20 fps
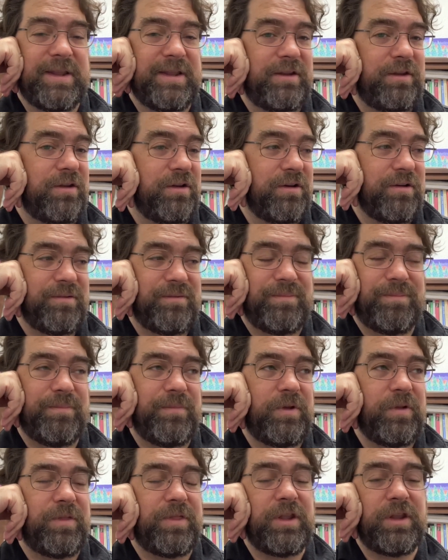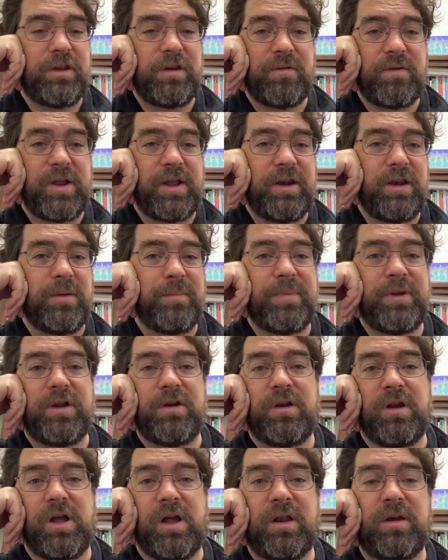You think you're writing it, but you're
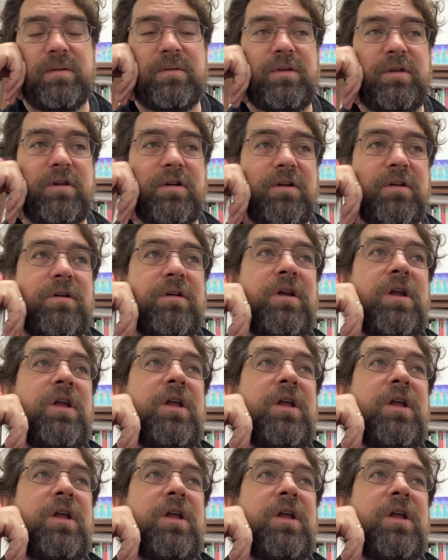not. You're